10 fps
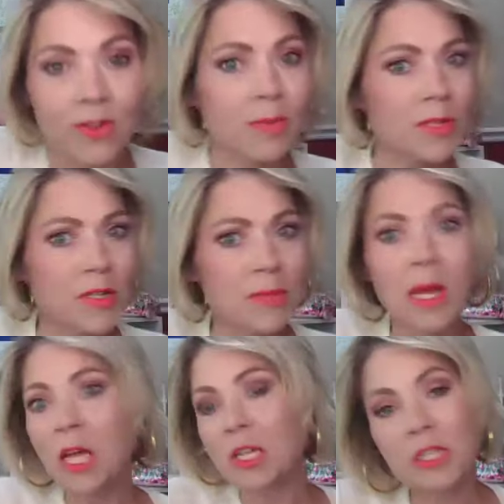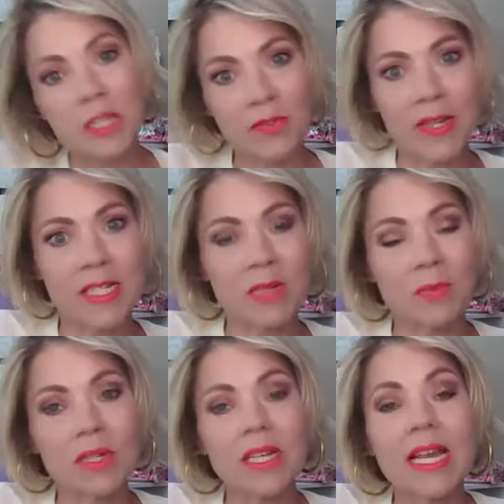from Zoom to
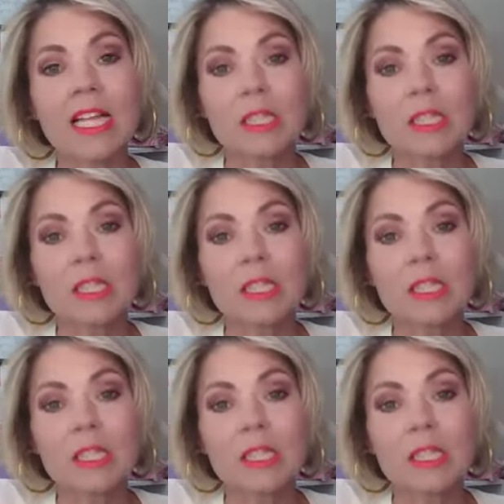Facebook.